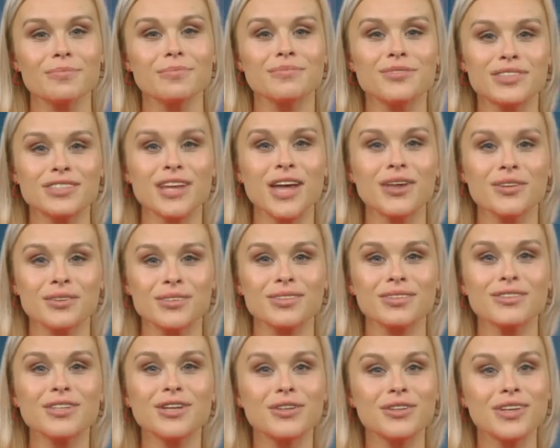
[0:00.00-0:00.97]
So,
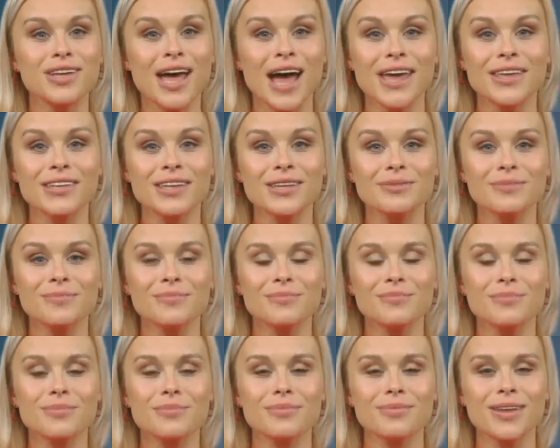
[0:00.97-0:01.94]
there you have it.
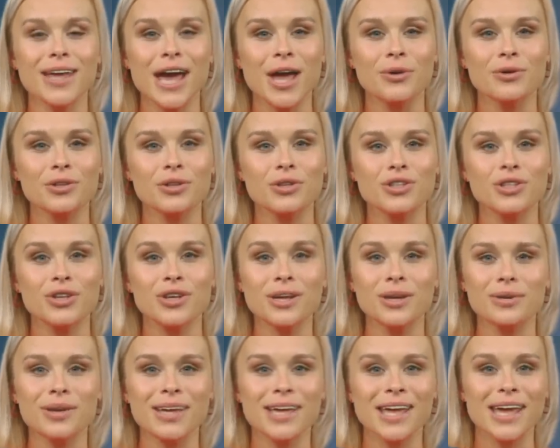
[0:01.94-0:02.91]
That was our
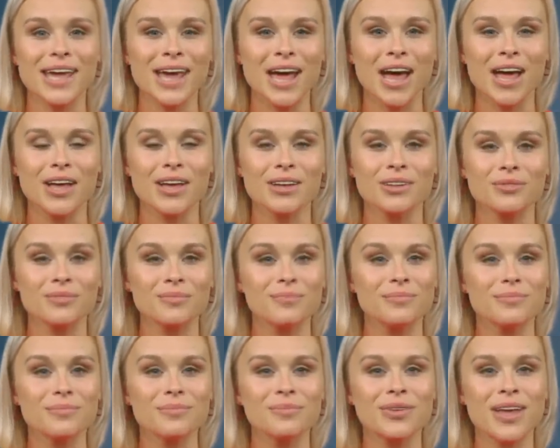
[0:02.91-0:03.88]
journey with AI.
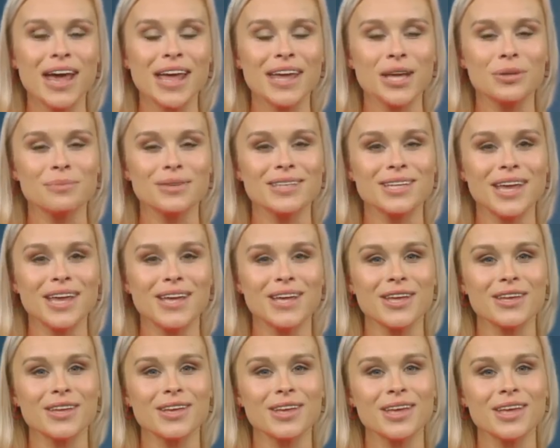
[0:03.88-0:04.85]
And let me tell
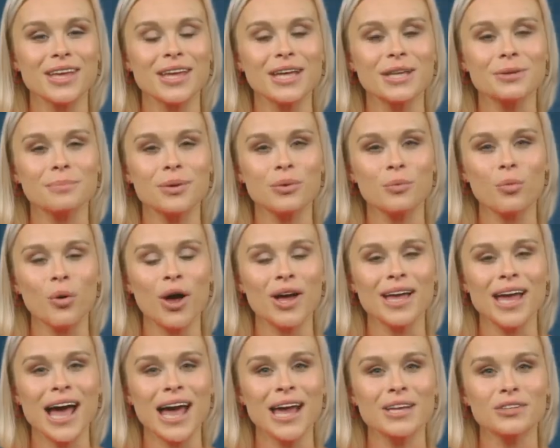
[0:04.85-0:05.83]
you, it's been
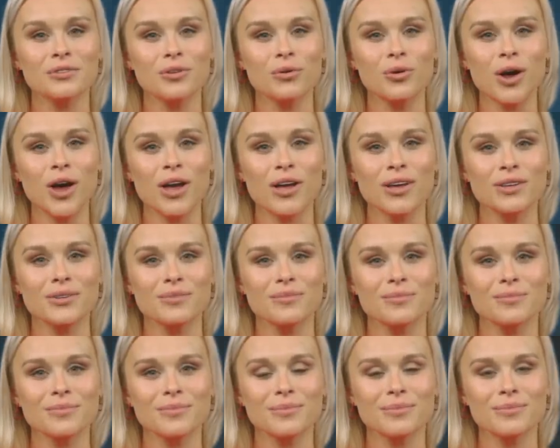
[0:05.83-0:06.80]
one heck of a ride.
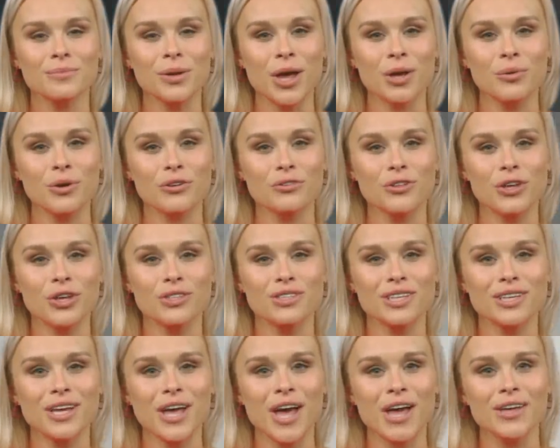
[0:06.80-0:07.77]
But we've learned
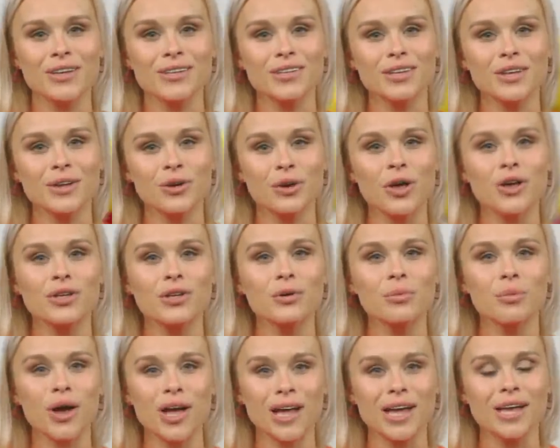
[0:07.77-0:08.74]
a lot along the
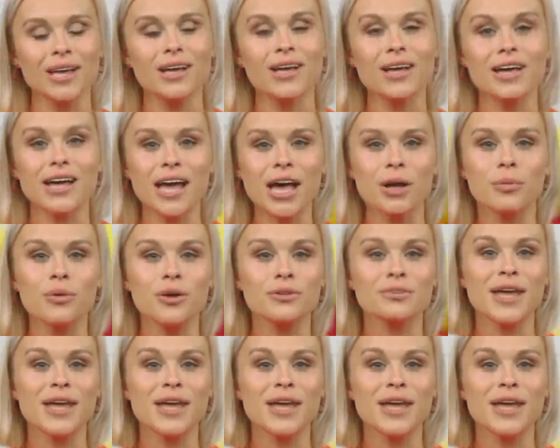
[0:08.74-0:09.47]
way, and we've